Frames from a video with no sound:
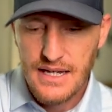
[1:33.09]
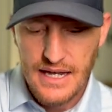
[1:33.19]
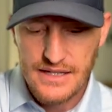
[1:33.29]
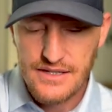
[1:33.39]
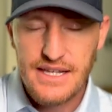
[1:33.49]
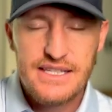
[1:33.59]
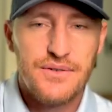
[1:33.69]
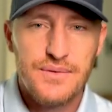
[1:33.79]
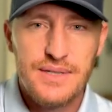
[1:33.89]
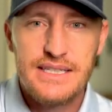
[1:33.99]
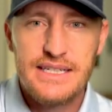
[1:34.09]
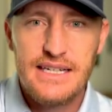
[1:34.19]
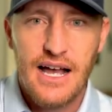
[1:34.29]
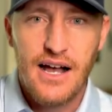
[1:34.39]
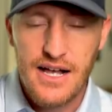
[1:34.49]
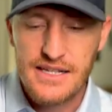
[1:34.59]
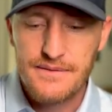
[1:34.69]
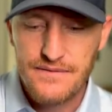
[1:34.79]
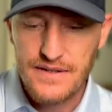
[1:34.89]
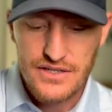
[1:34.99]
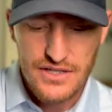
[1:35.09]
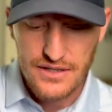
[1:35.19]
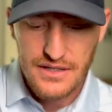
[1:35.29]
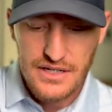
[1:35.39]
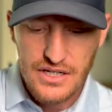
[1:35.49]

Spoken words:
And so that's a really awesome feature.